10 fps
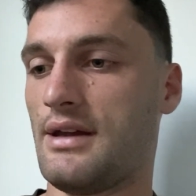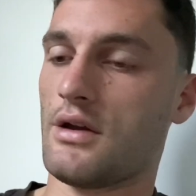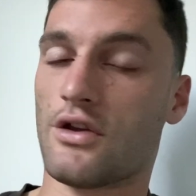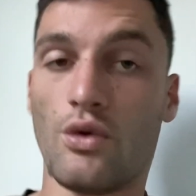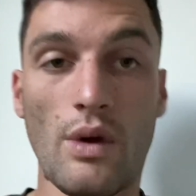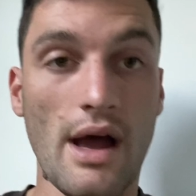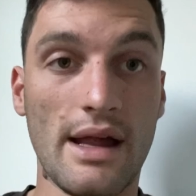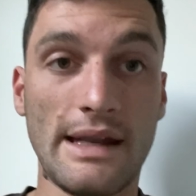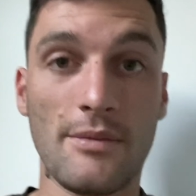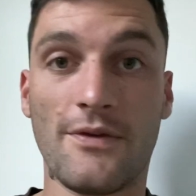Cool,
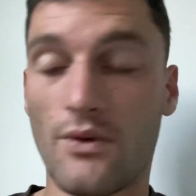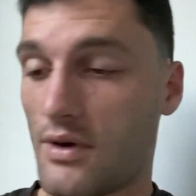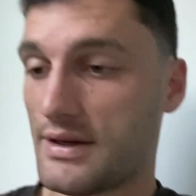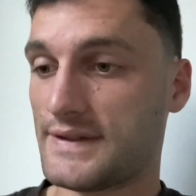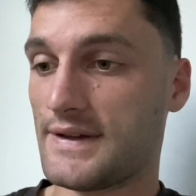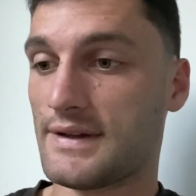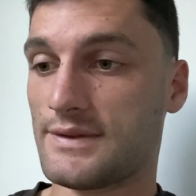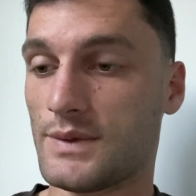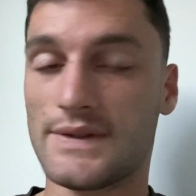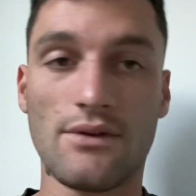number 4 out of 6
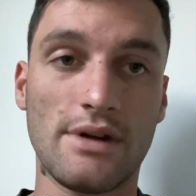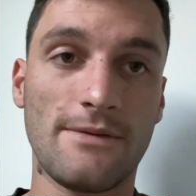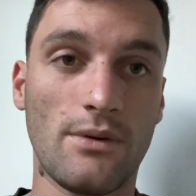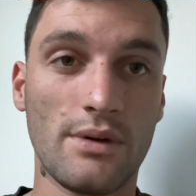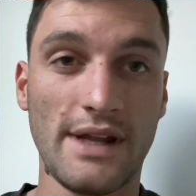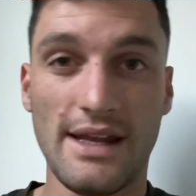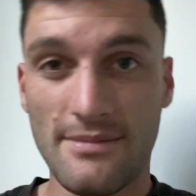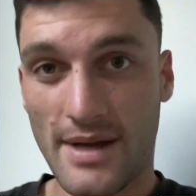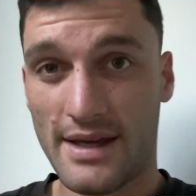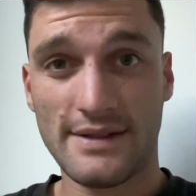was 3:14
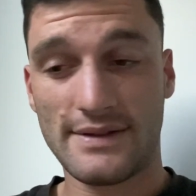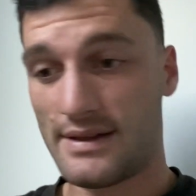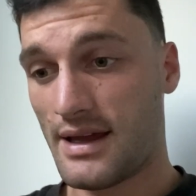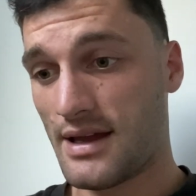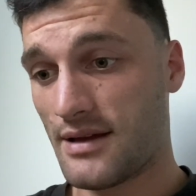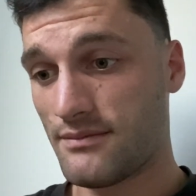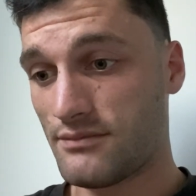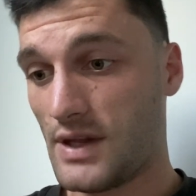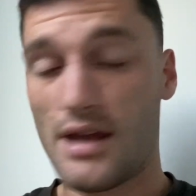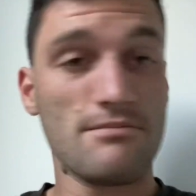pace.
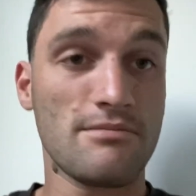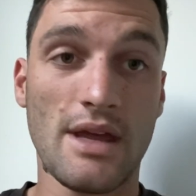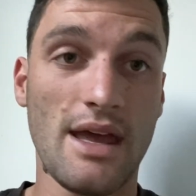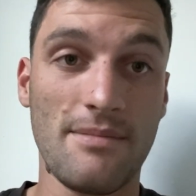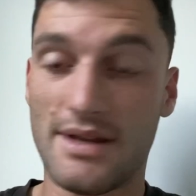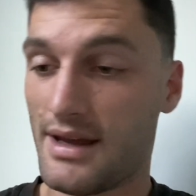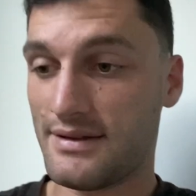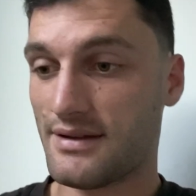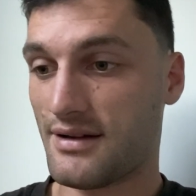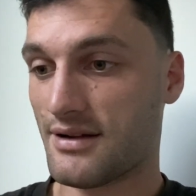Yeah. Happy days,
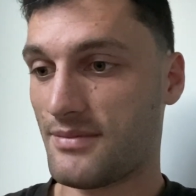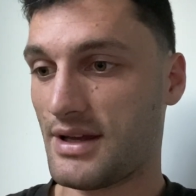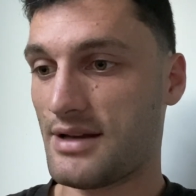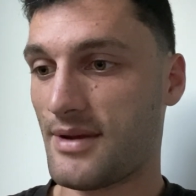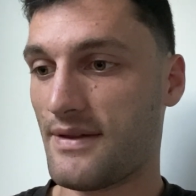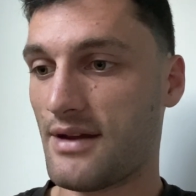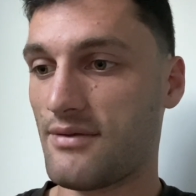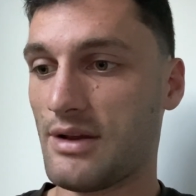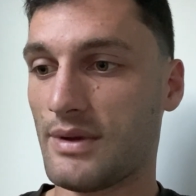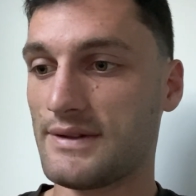can't complain about that really. Once